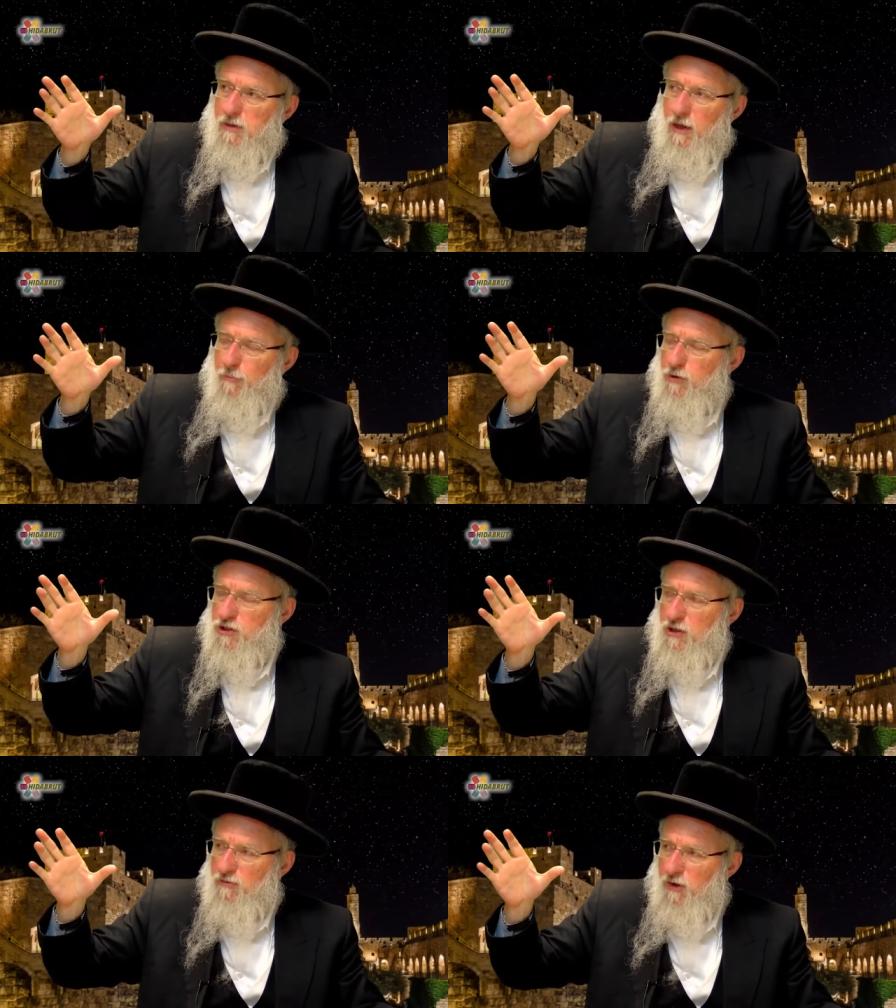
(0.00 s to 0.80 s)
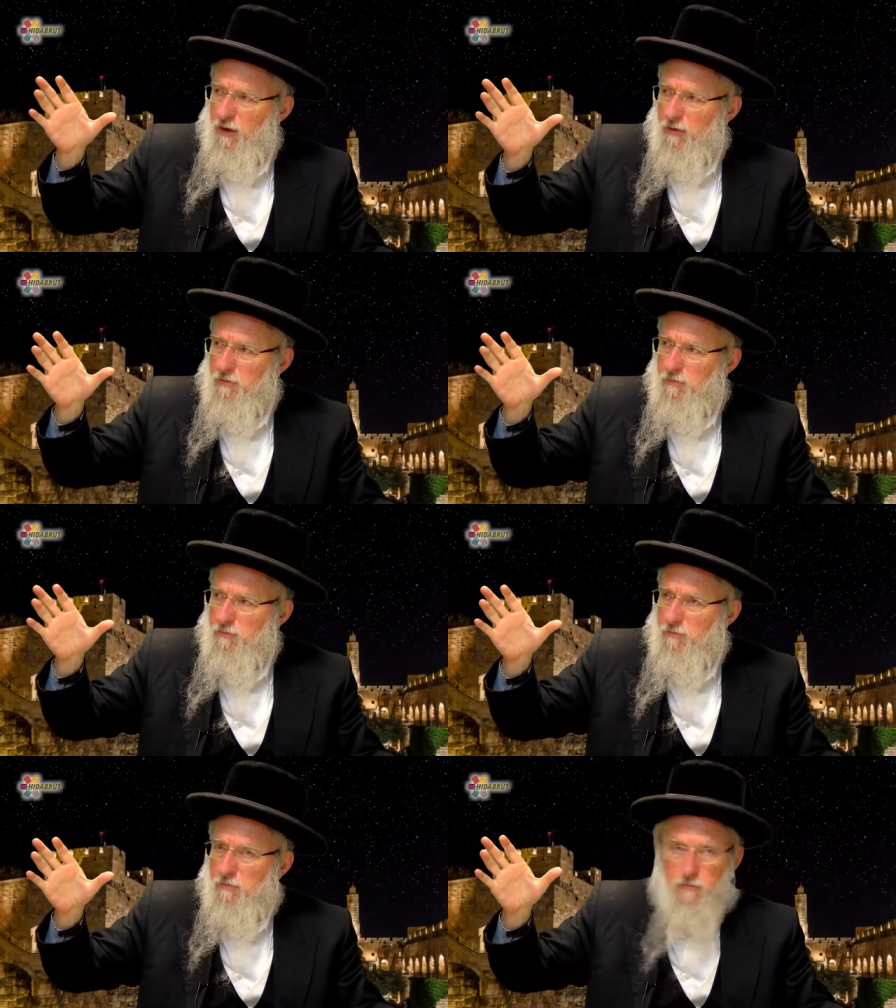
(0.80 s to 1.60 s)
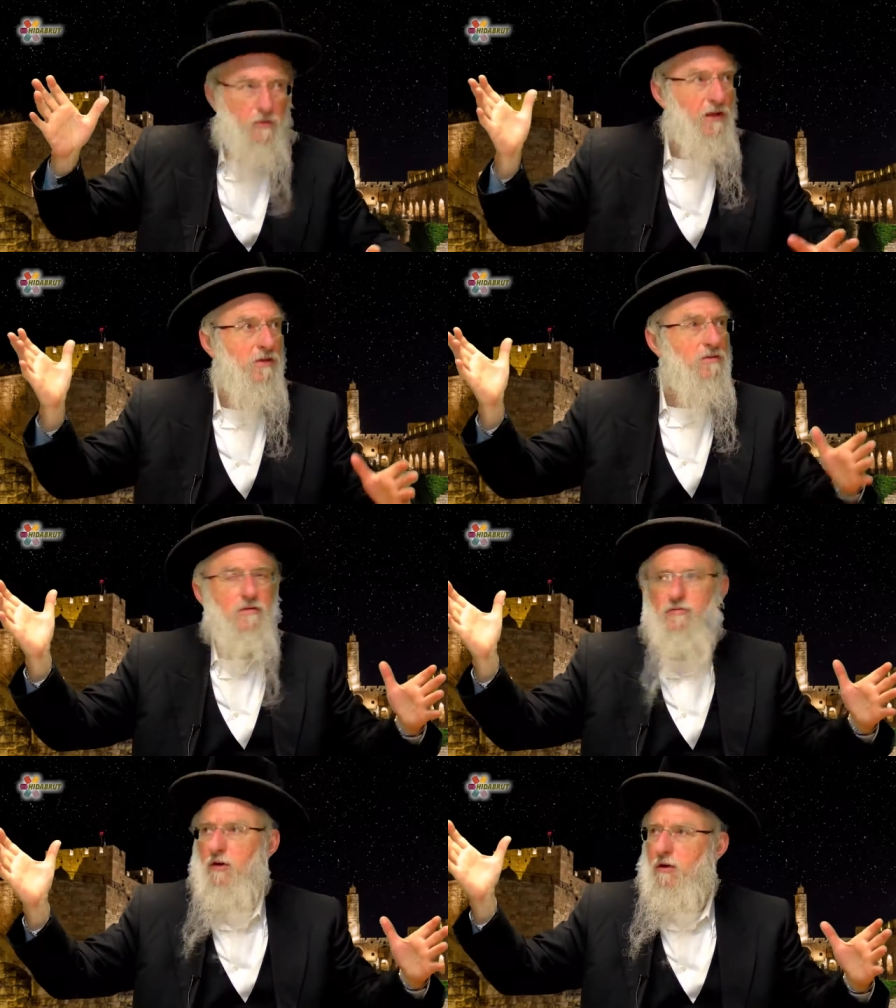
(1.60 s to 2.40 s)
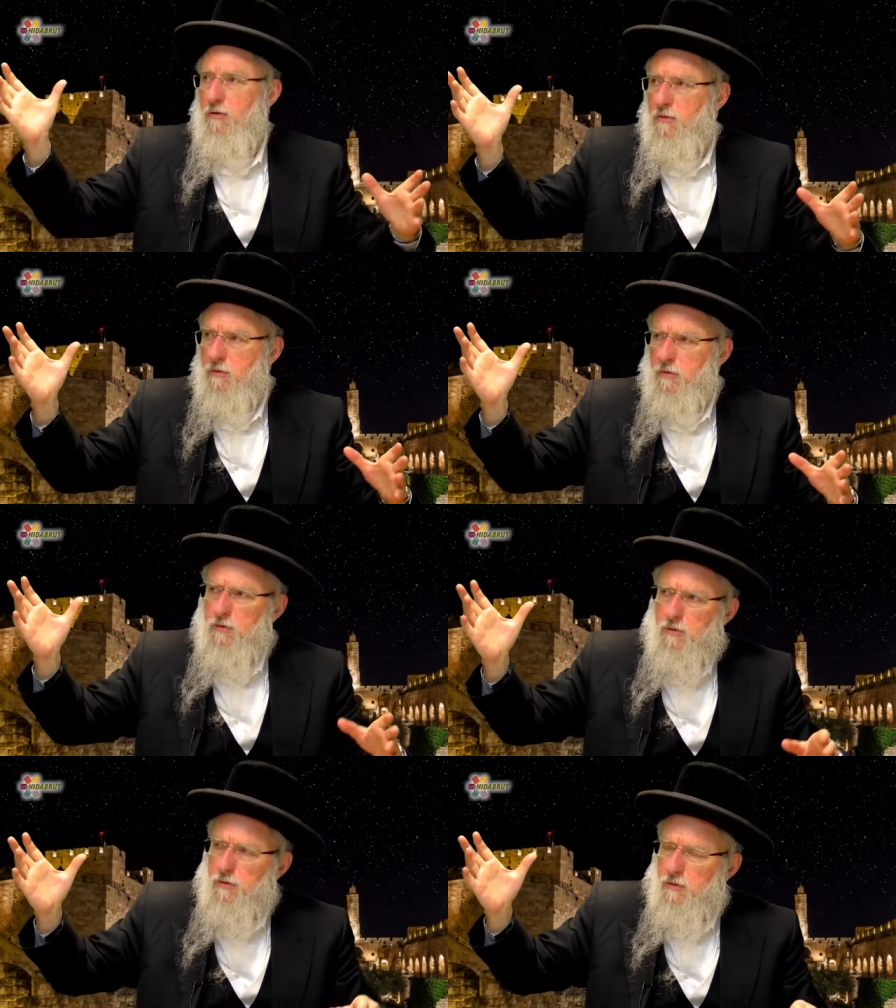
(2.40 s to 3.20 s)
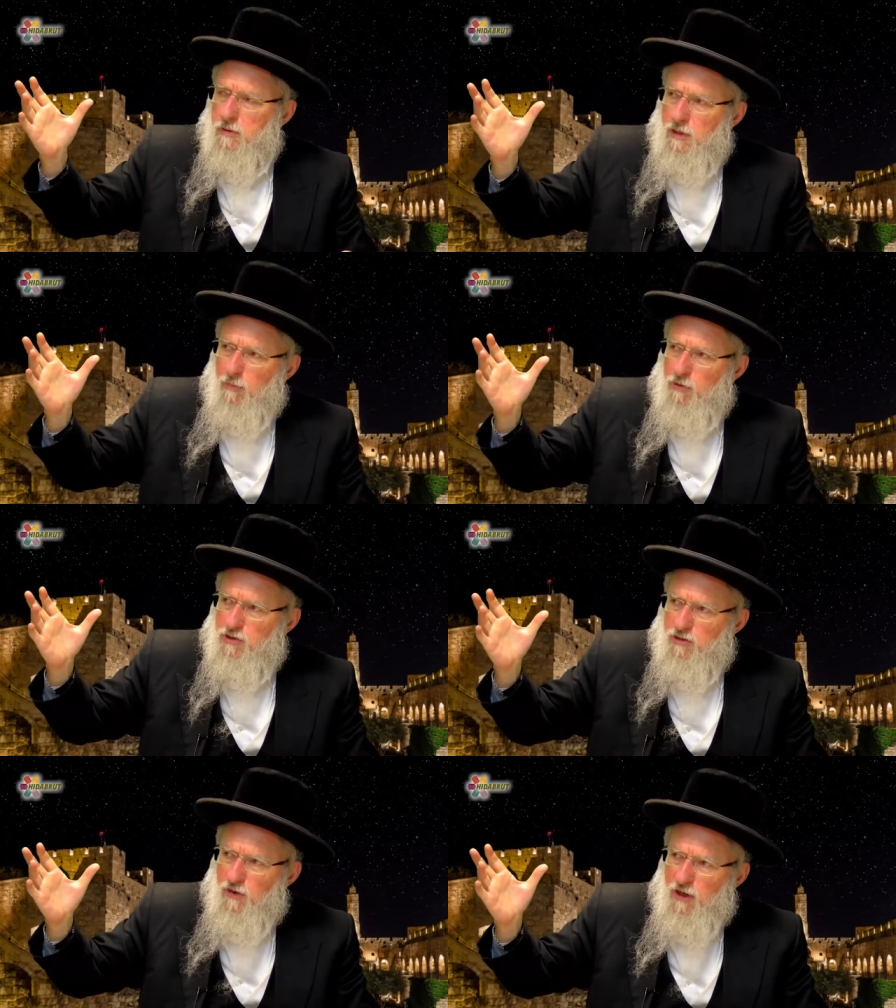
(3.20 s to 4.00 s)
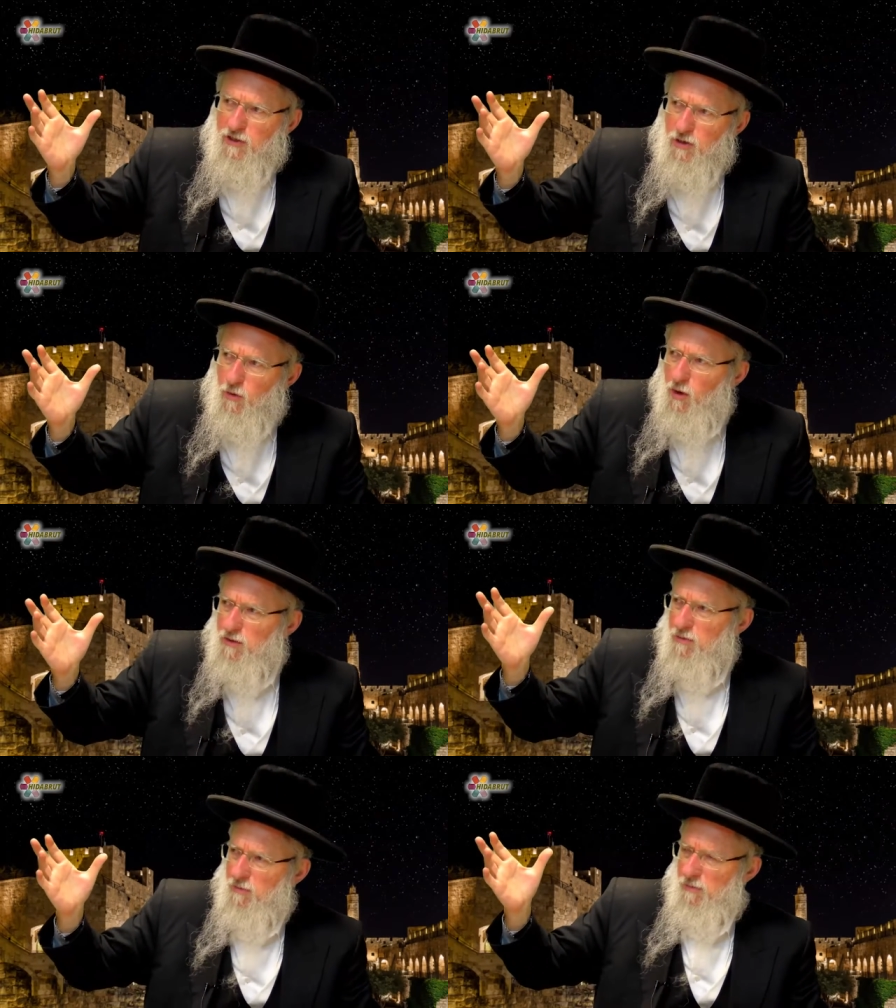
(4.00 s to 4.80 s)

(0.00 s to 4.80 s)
That bush is on fire. Nothing else is on fire. That bush is on fire. And you know what?